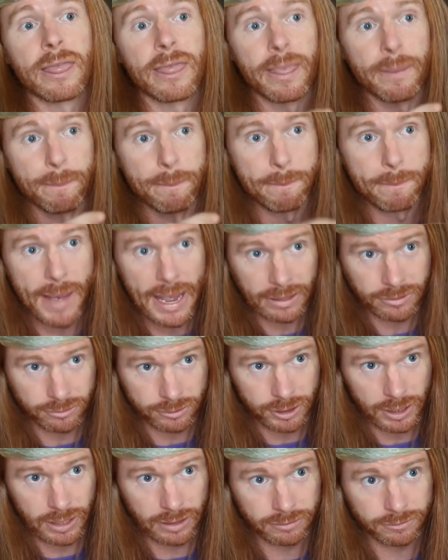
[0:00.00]
The
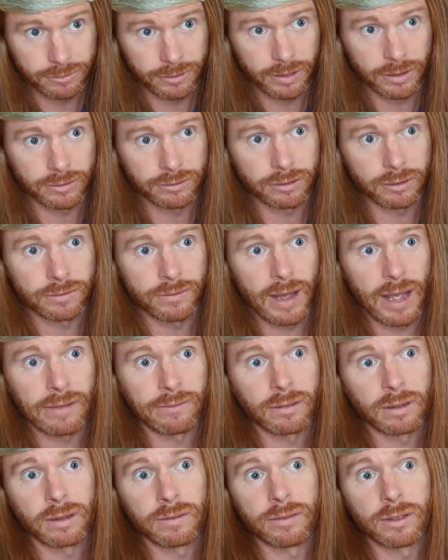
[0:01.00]
best chance for the
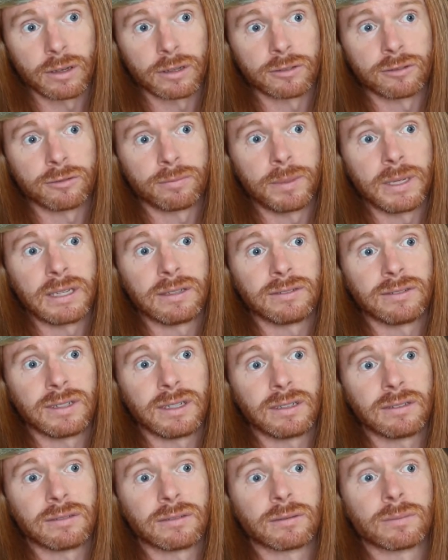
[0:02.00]
survival of their
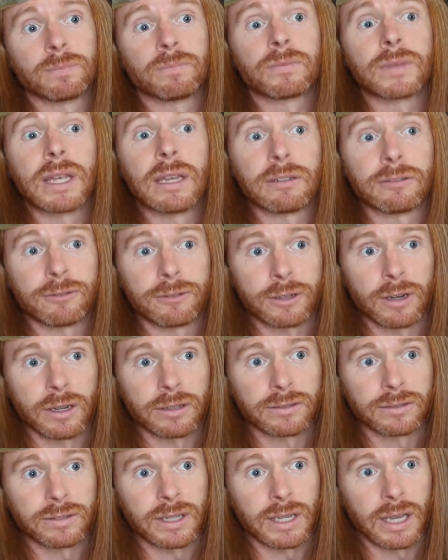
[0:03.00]
species is for
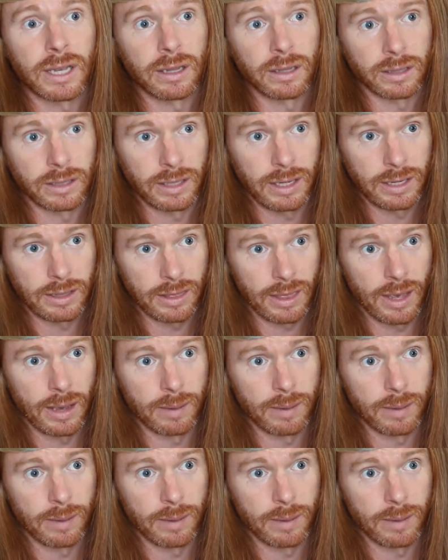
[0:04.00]
us to kill and eat